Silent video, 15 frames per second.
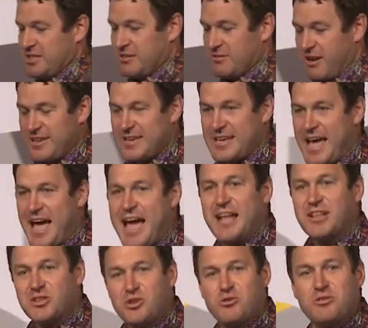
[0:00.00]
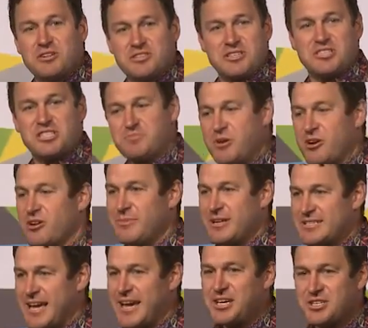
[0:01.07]
Right? You can't do this
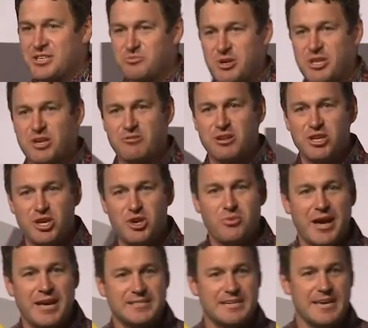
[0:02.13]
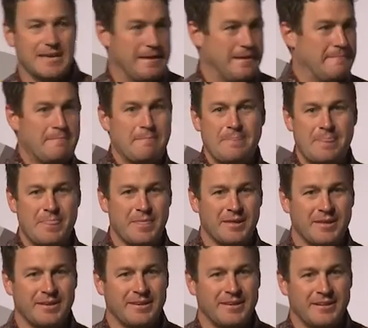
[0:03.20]
experimentation when you're in UAT. Right?
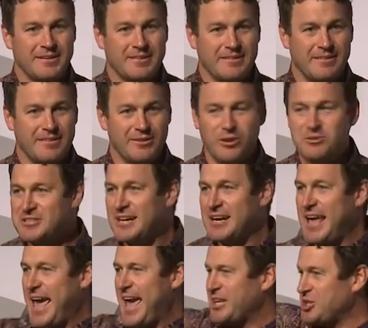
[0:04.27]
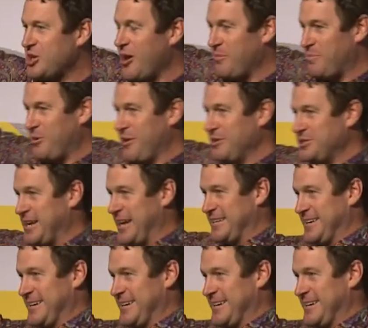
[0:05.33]
Who's done an Agile project?